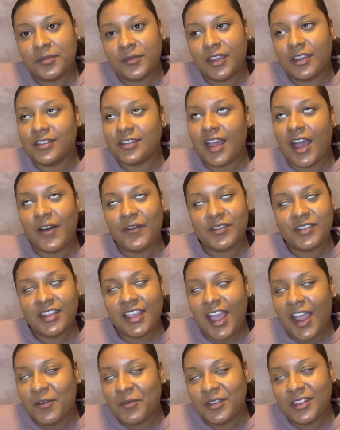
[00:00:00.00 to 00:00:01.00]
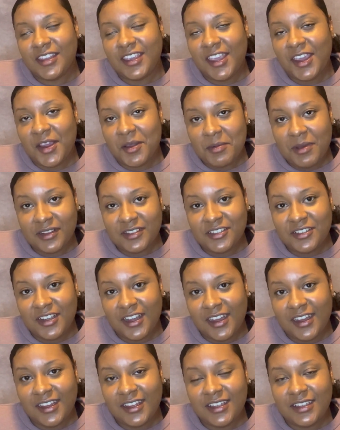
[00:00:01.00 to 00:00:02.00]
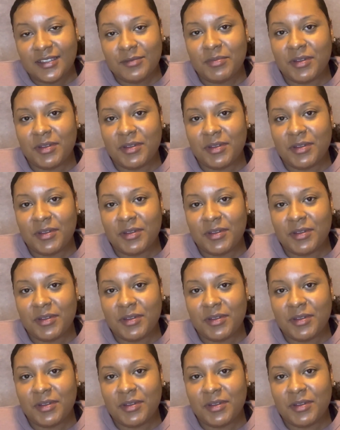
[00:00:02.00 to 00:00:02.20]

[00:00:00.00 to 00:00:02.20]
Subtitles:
Because obviously I really care about you guys.